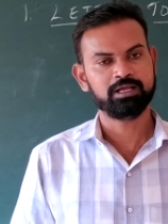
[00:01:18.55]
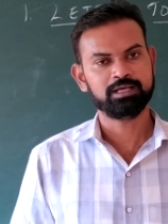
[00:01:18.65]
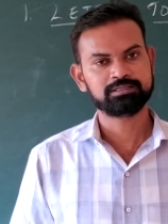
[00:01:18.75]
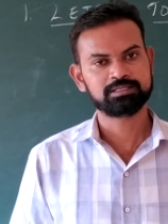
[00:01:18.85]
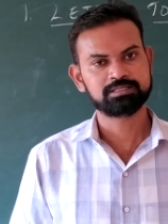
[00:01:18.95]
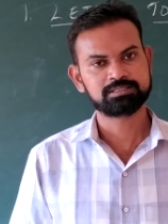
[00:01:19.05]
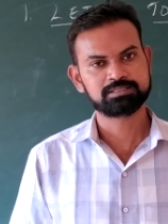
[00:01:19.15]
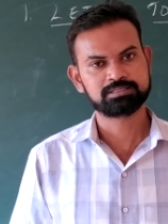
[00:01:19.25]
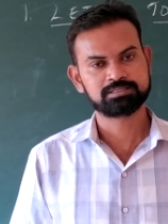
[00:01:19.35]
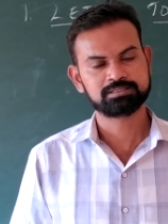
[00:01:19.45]

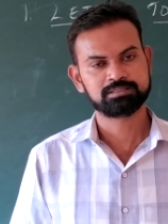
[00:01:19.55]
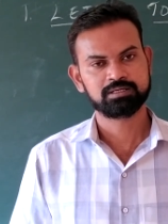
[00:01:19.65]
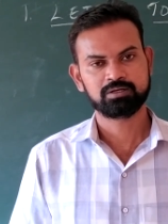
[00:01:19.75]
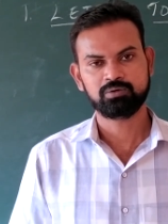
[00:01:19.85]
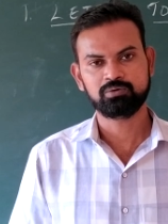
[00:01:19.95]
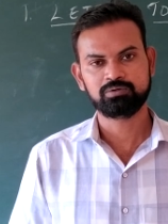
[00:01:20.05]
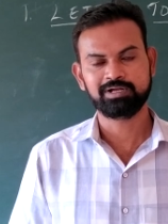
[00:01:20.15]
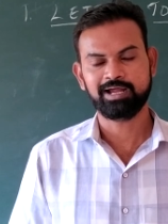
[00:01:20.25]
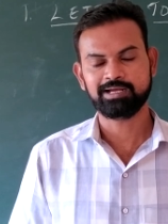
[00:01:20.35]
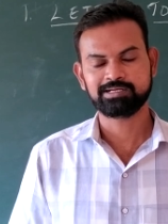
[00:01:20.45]
ethics,
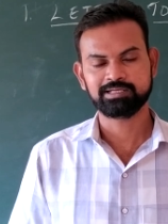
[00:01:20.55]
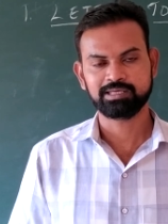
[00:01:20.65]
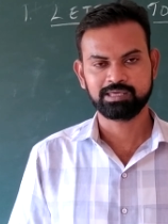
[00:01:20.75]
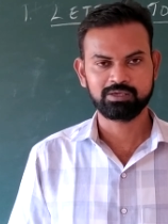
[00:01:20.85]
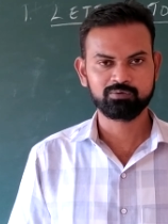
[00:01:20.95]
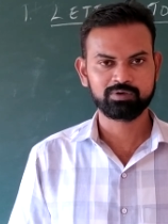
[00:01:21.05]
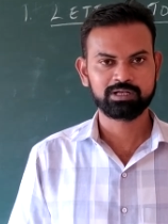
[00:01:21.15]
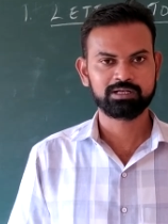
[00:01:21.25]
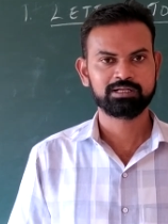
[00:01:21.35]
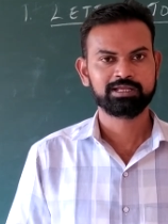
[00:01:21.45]
good and
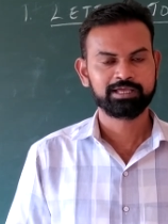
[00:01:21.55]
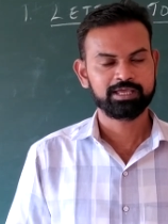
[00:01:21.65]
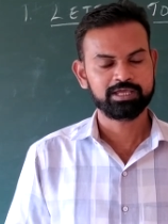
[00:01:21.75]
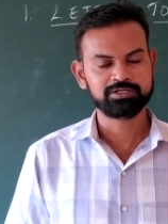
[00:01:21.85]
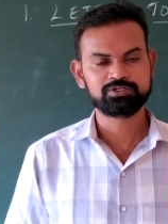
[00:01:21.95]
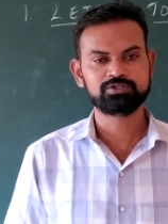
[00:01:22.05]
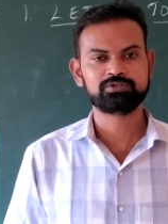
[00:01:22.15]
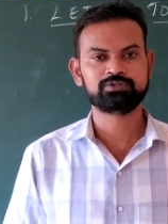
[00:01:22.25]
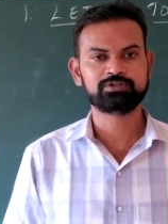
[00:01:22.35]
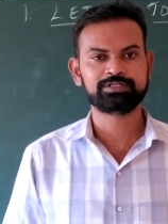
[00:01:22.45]
evil,
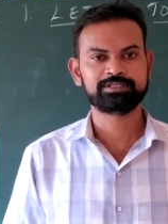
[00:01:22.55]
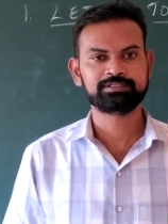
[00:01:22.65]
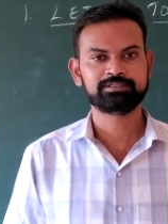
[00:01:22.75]
integrity,